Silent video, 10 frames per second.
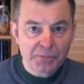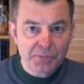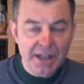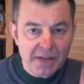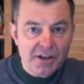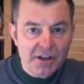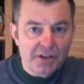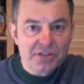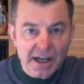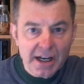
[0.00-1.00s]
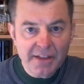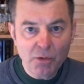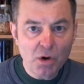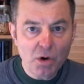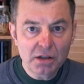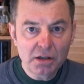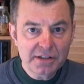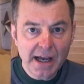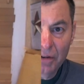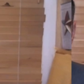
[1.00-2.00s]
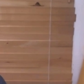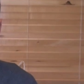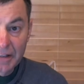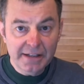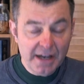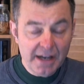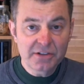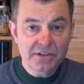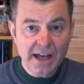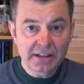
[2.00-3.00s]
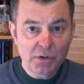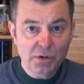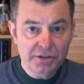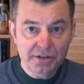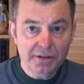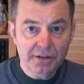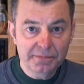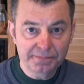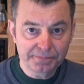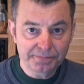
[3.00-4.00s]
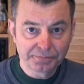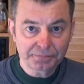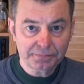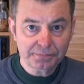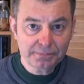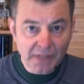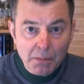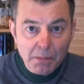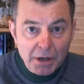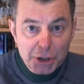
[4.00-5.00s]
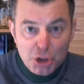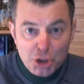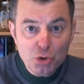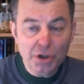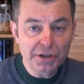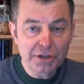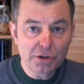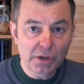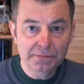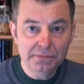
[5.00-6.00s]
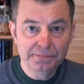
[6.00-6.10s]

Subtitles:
And on the other side of that wall is health. I can tell you exactly what to do. But are you going to do it?